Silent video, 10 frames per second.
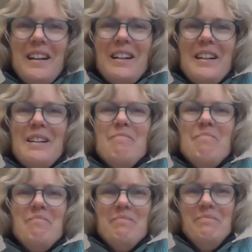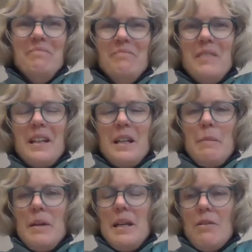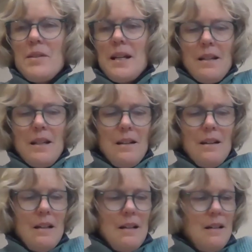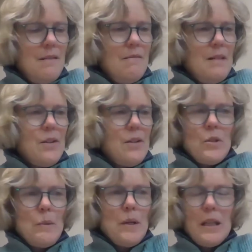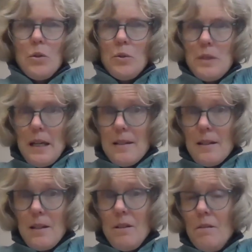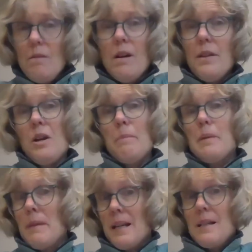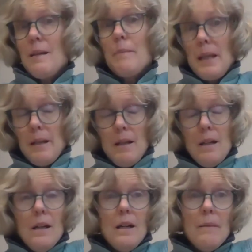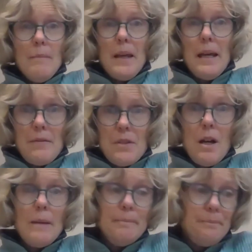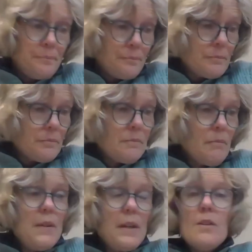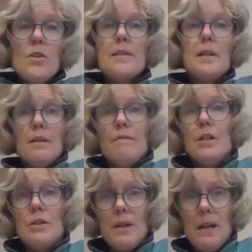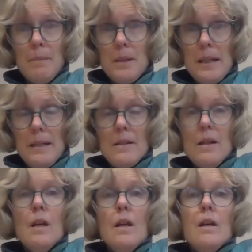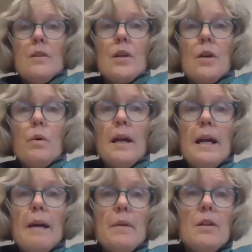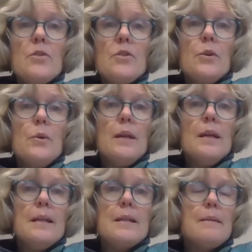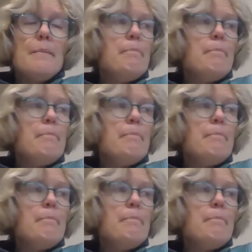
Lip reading: they're going to be here on Saturday night, and Andrew's working all day, so I thought I'd better make something ahead of time that can just sit in the fridge for a couple of days. So what I am going to do is